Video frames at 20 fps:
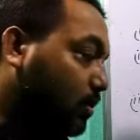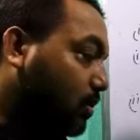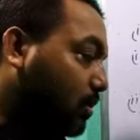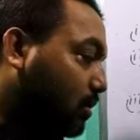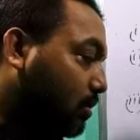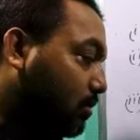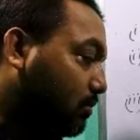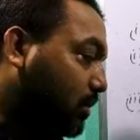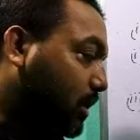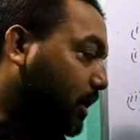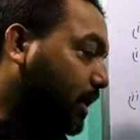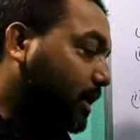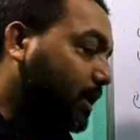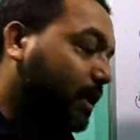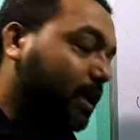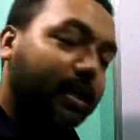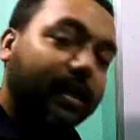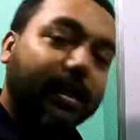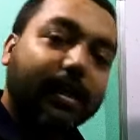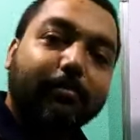
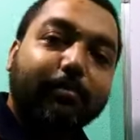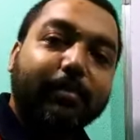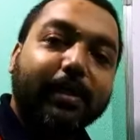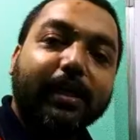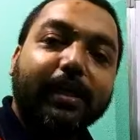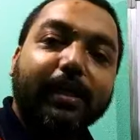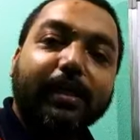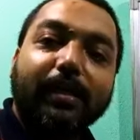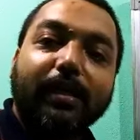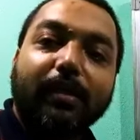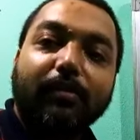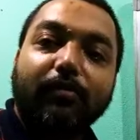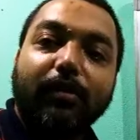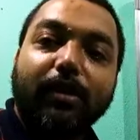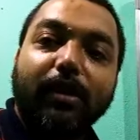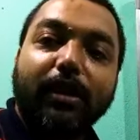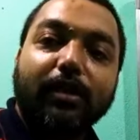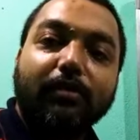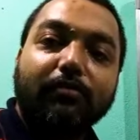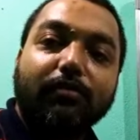a big area
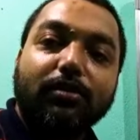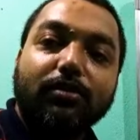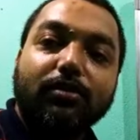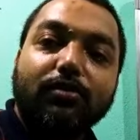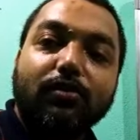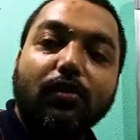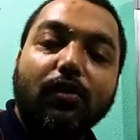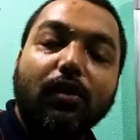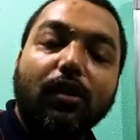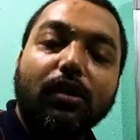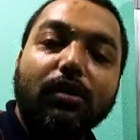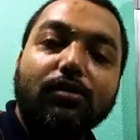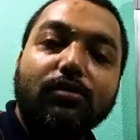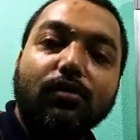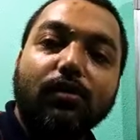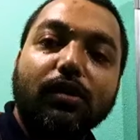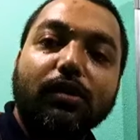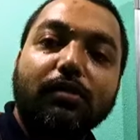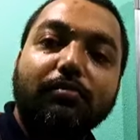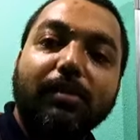where there was soil,
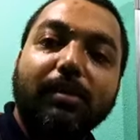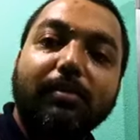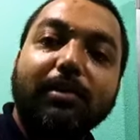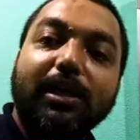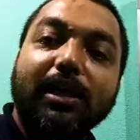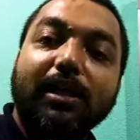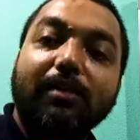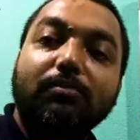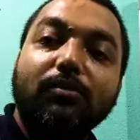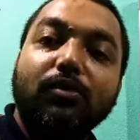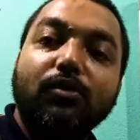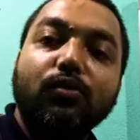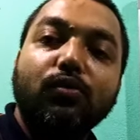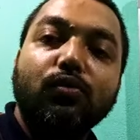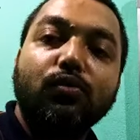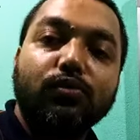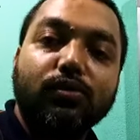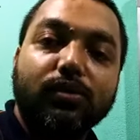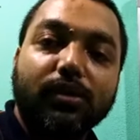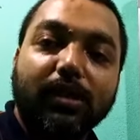so it may become
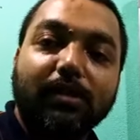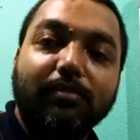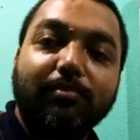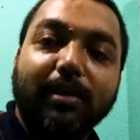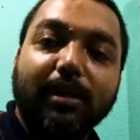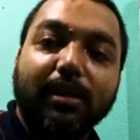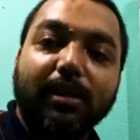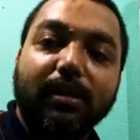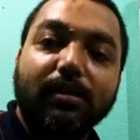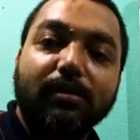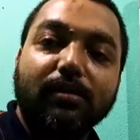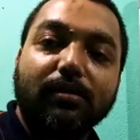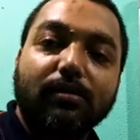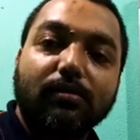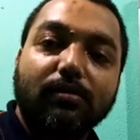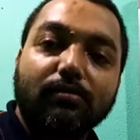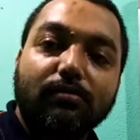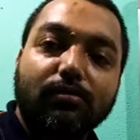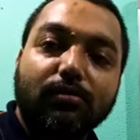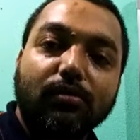loose in particle.
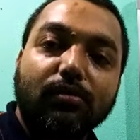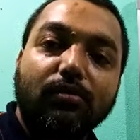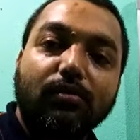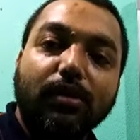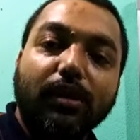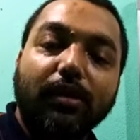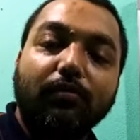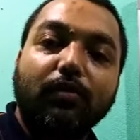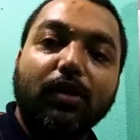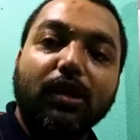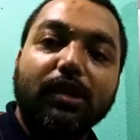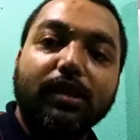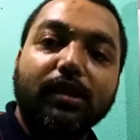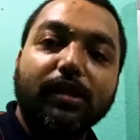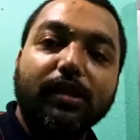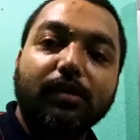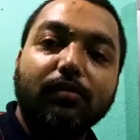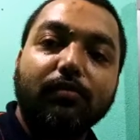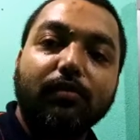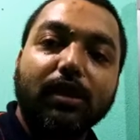So a
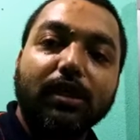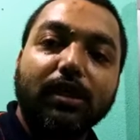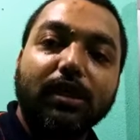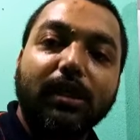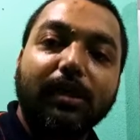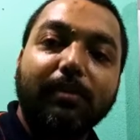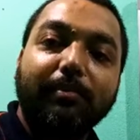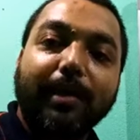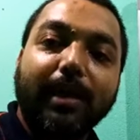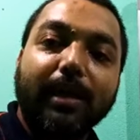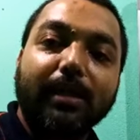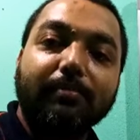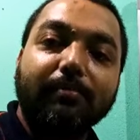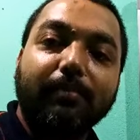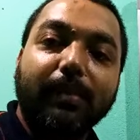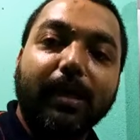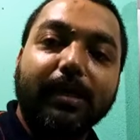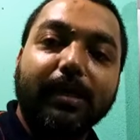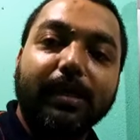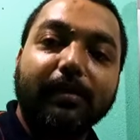watery part
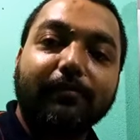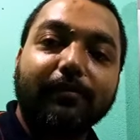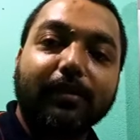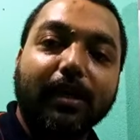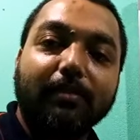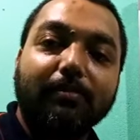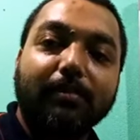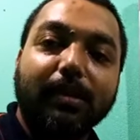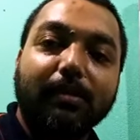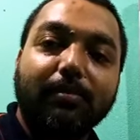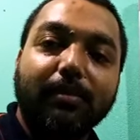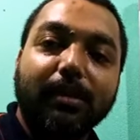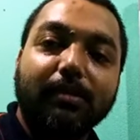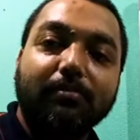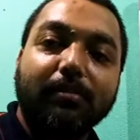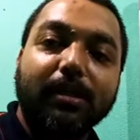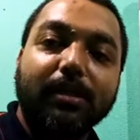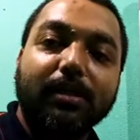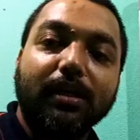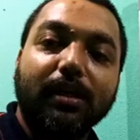might have come up. It
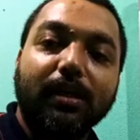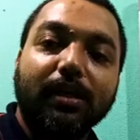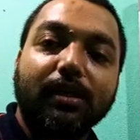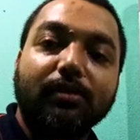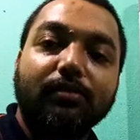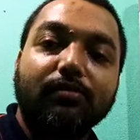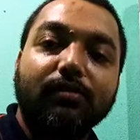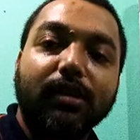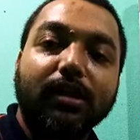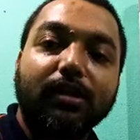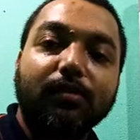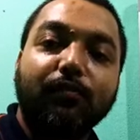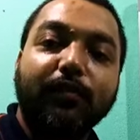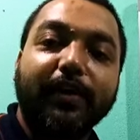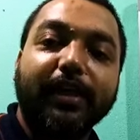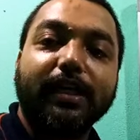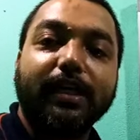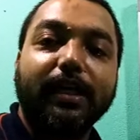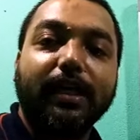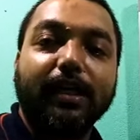may turn into a
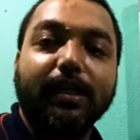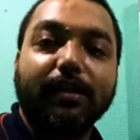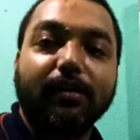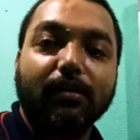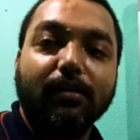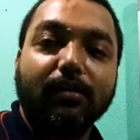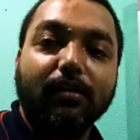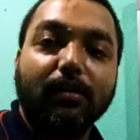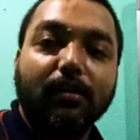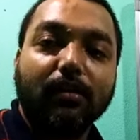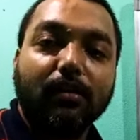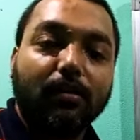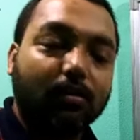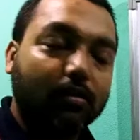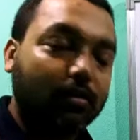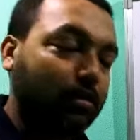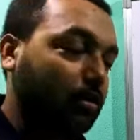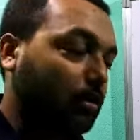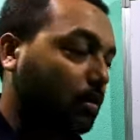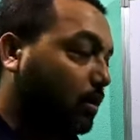wetland.
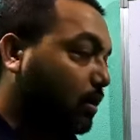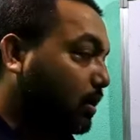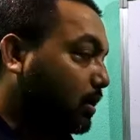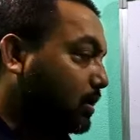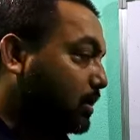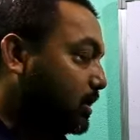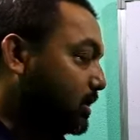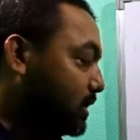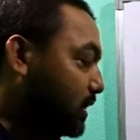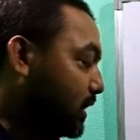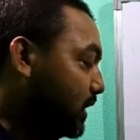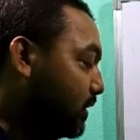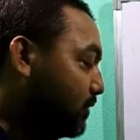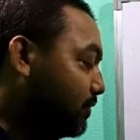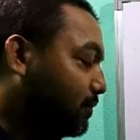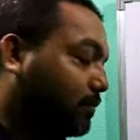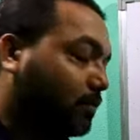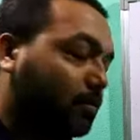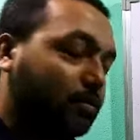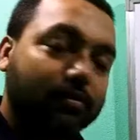Or these are the
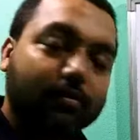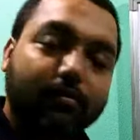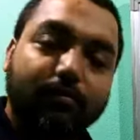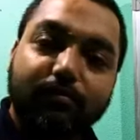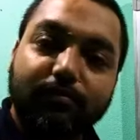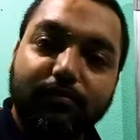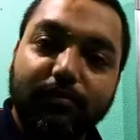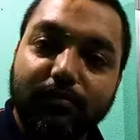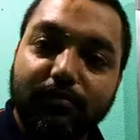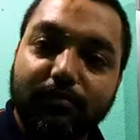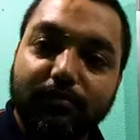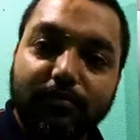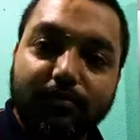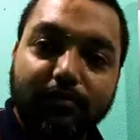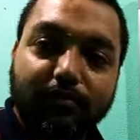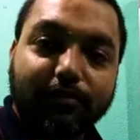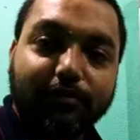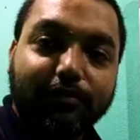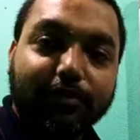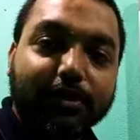
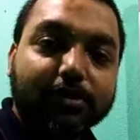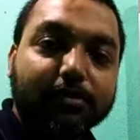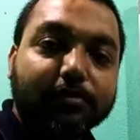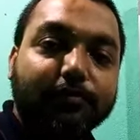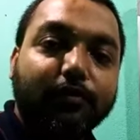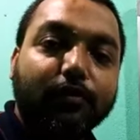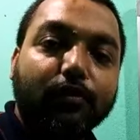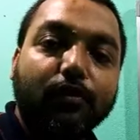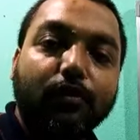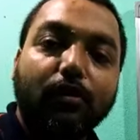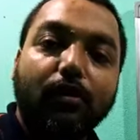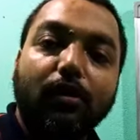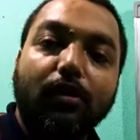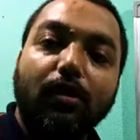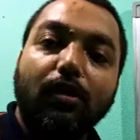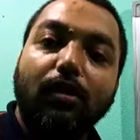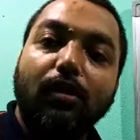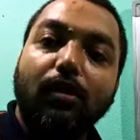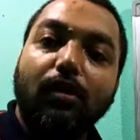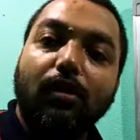first
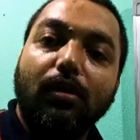4